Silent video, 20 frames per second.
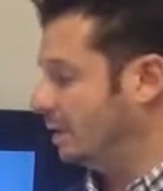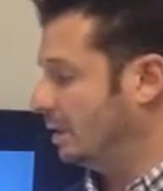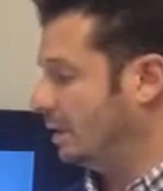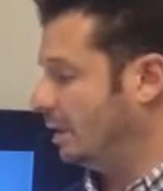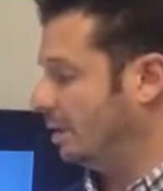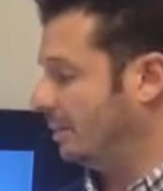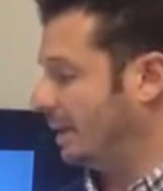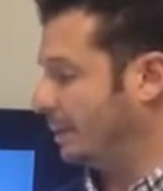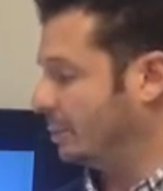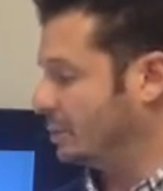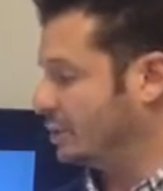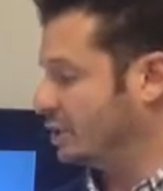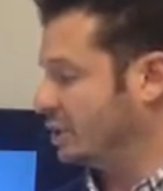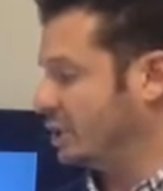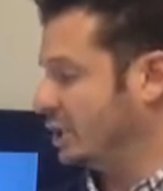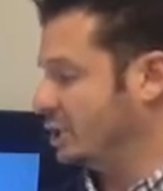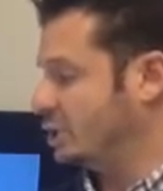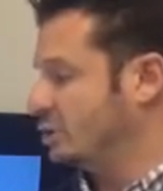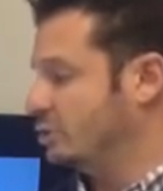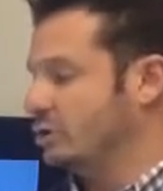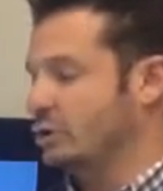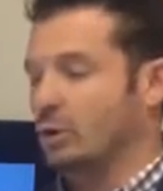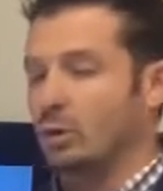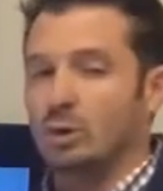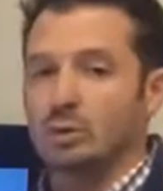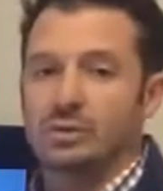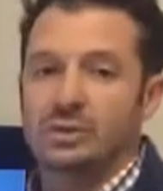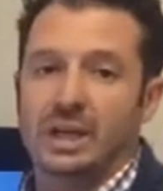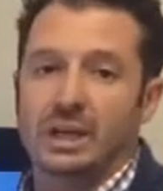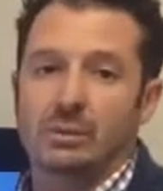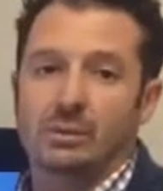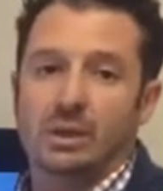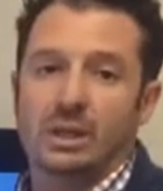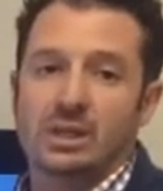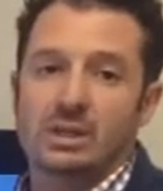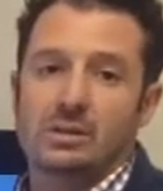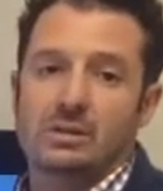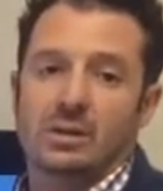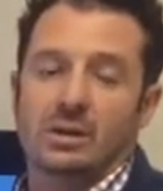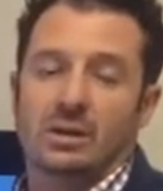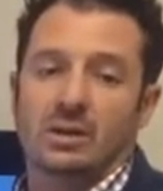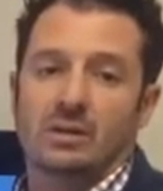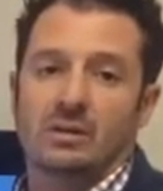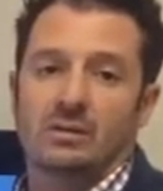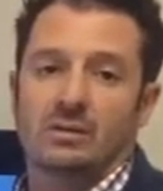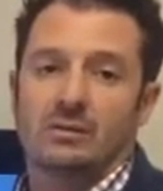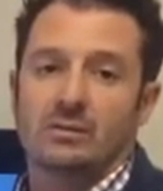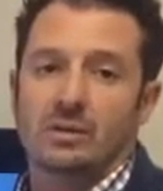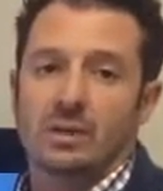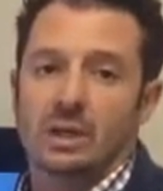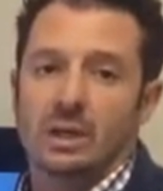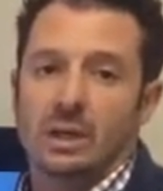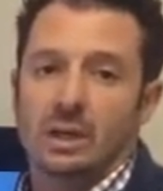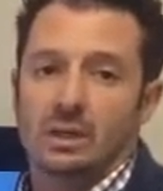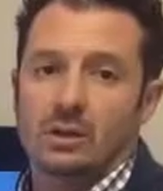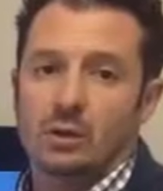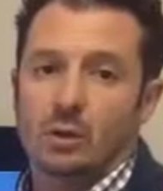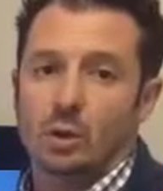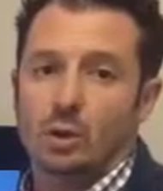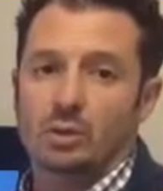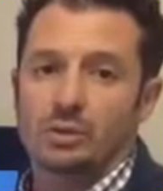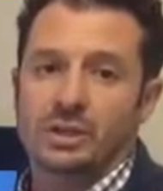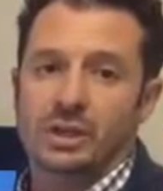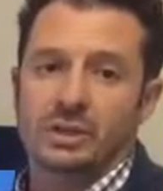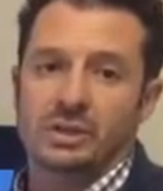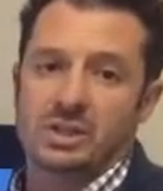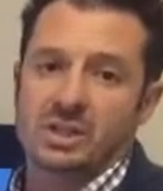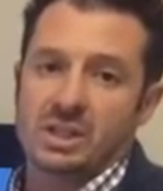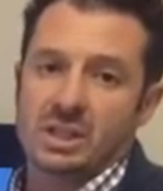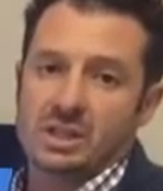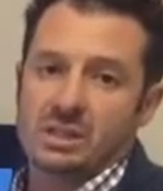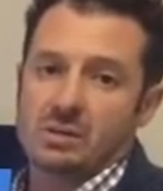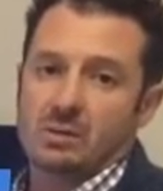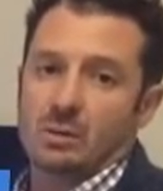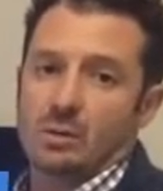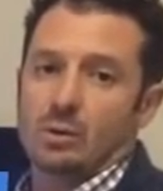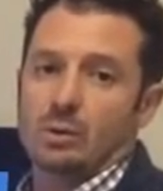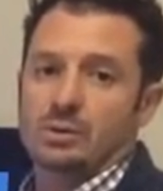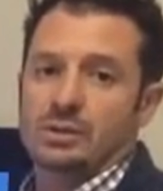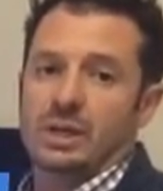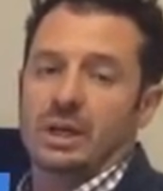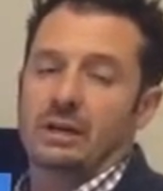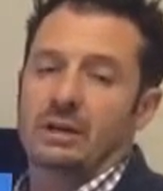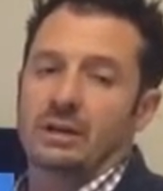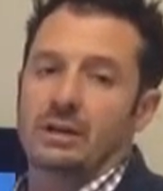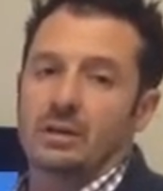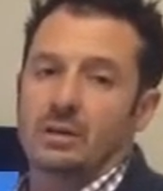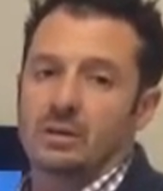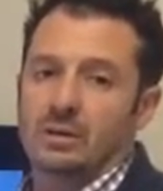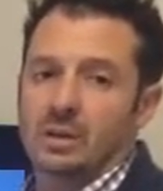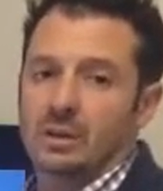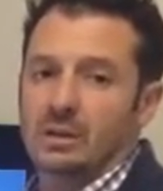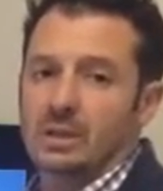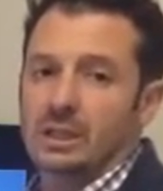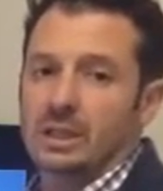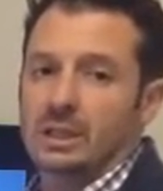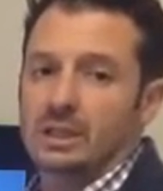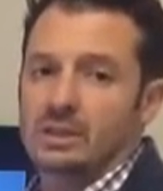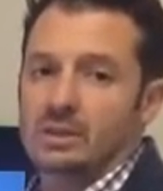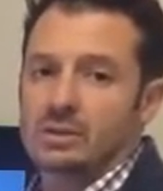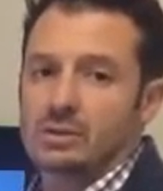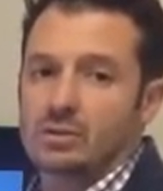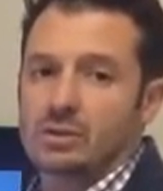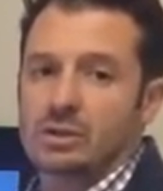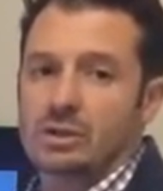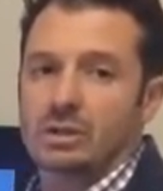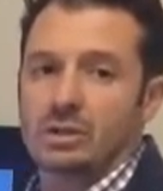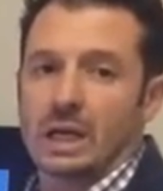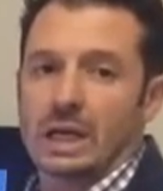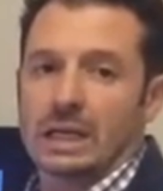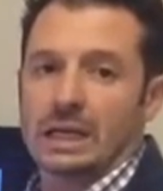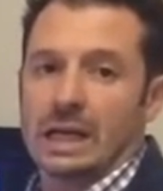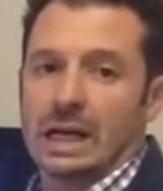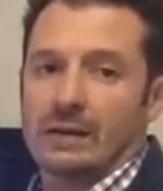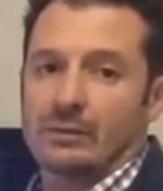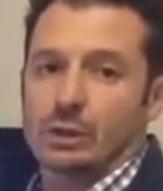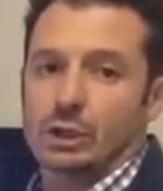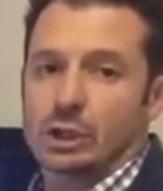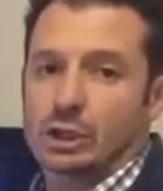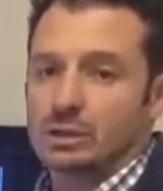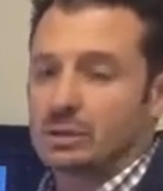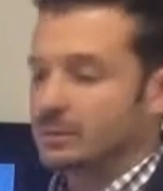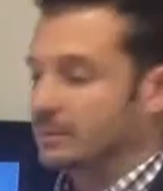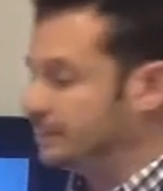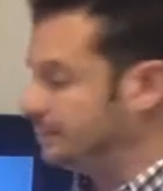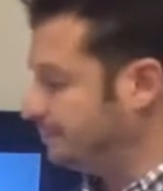I would suggest using the whole date range of the whole entire season or a whole entire year in the cleaning industry, so you got an average.